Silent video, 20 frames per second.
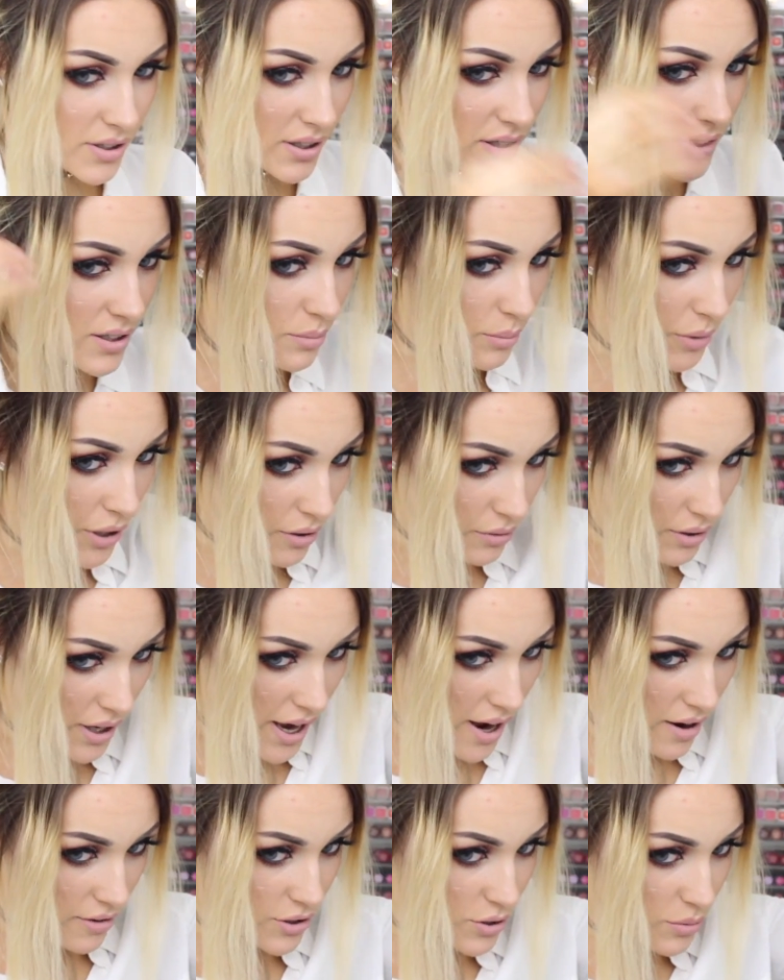And this is my own
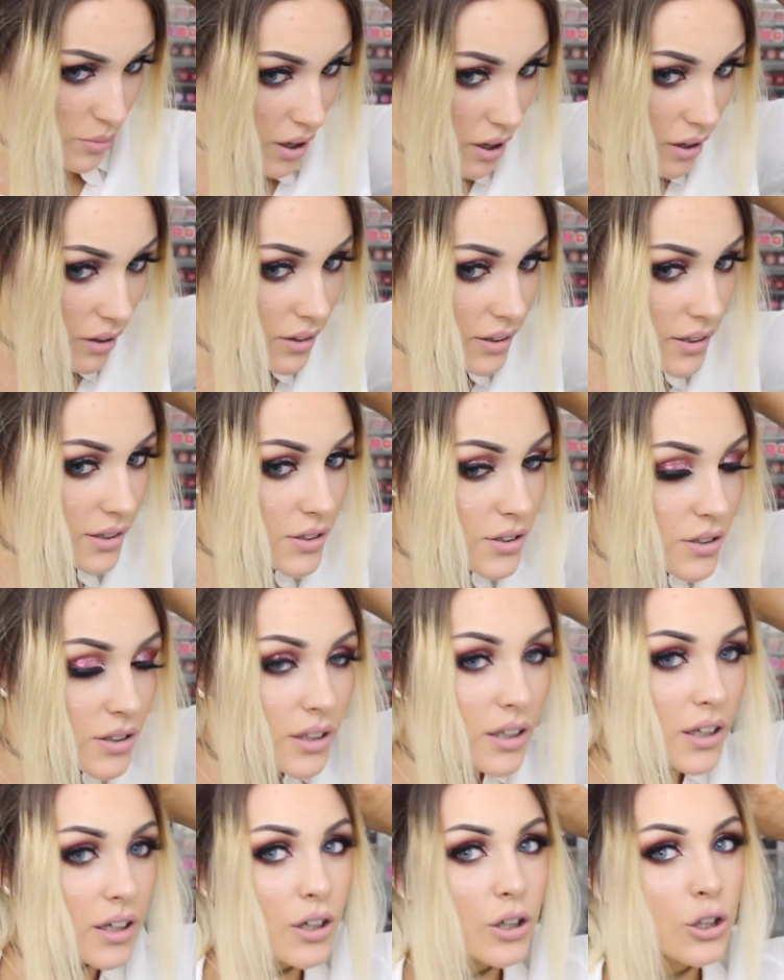hair as well. It's
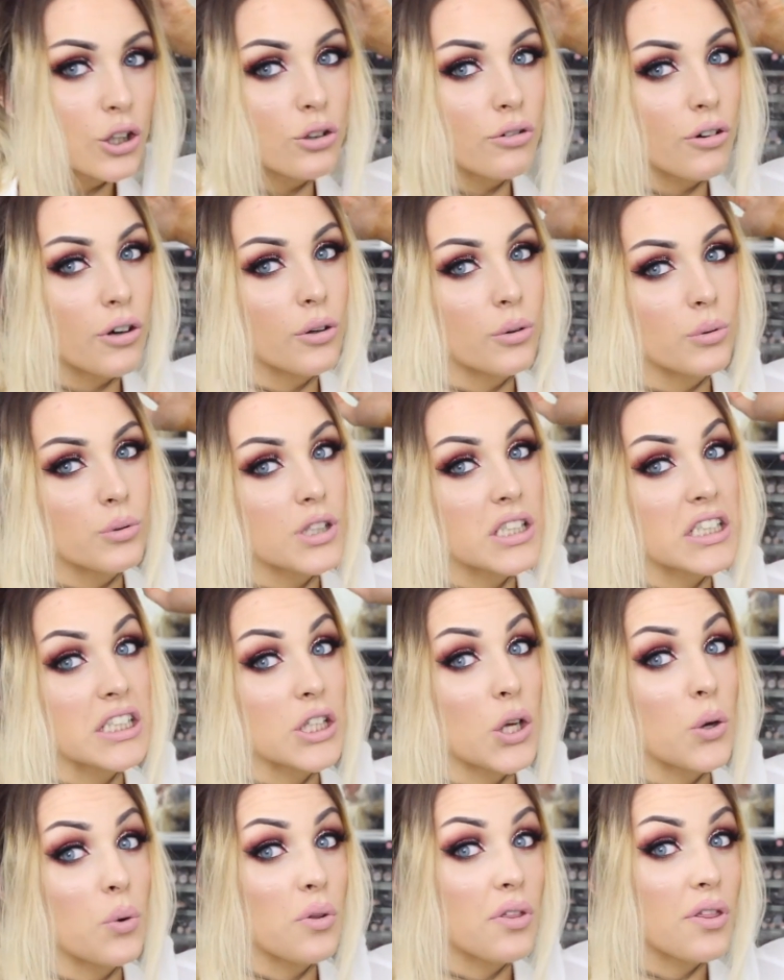grown
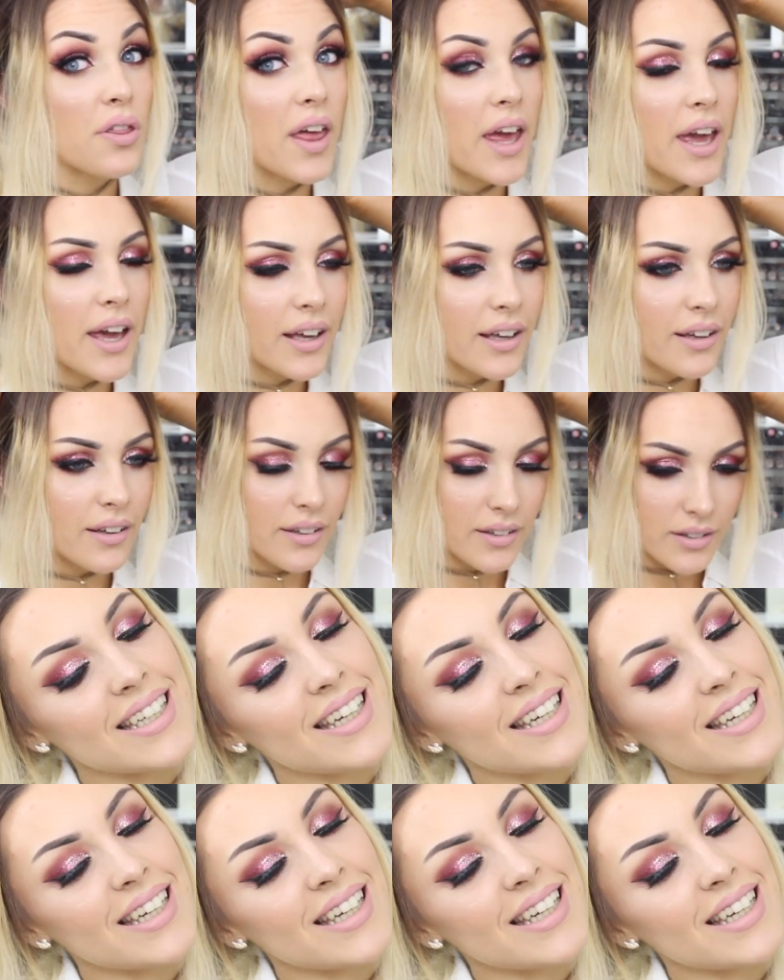so thick.